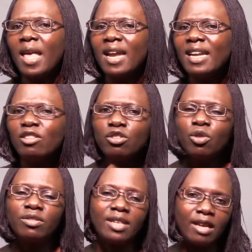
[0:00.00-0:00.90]
Let us
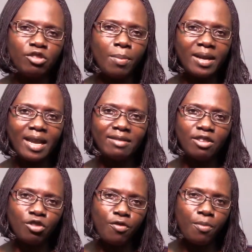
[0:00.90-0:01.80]
consider some
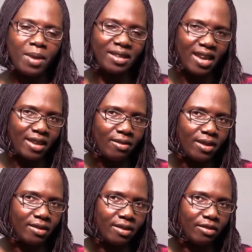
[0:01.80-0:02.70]
classes of mental
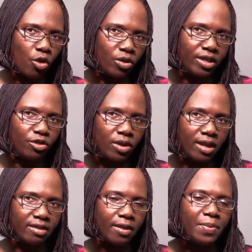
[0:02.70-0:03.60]
illnesses or
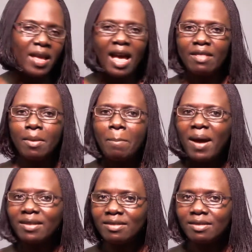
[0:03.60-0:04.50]
disorders and the
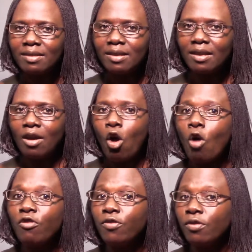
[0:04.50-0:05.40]
parts
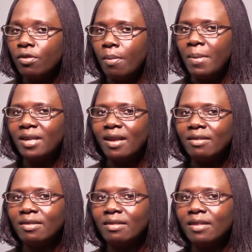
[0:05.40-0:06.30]
of mental
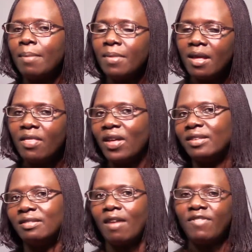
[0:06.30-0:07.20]
system that
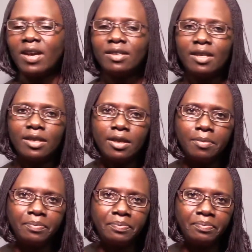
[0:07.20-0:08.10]
is affected.
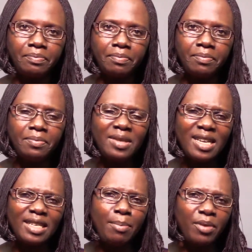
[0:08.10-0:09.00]

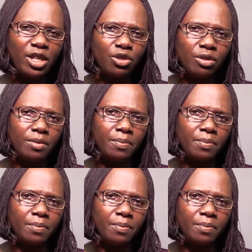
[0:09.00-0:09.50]
Depression,